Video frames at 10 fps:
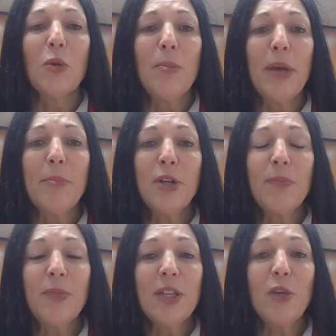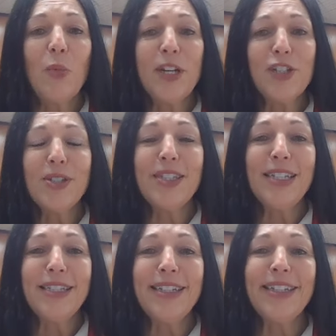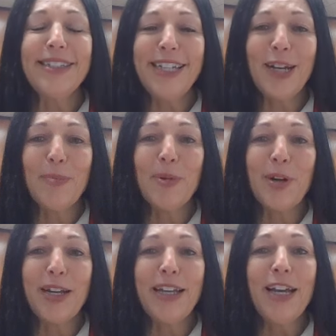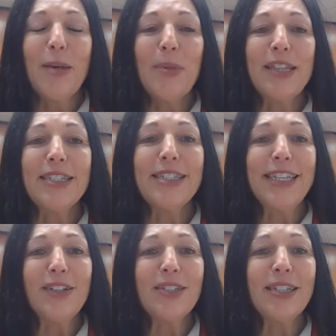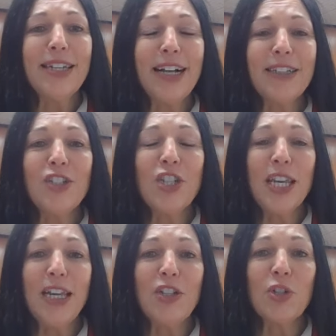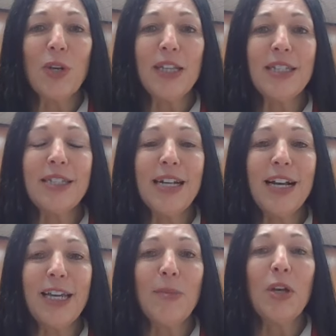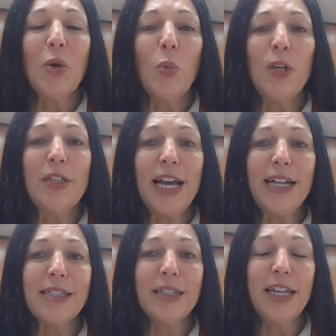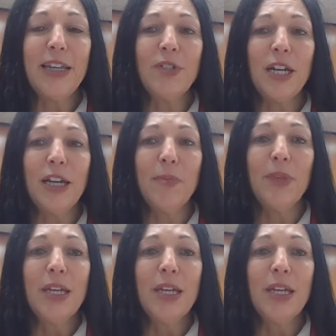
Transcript: Remember, the winter season is temporary but the skills and knowledge gained during this time will last a lifetime.